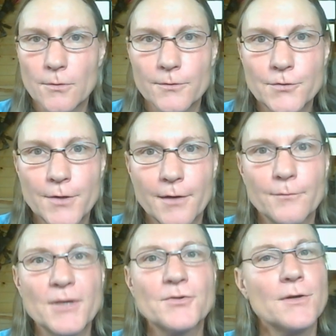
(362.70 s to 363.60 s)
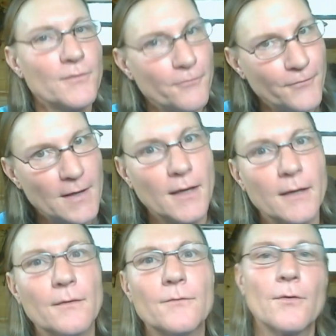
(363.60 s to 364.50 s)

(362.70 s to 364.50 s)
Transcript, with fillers: on the transmission. I said, fine.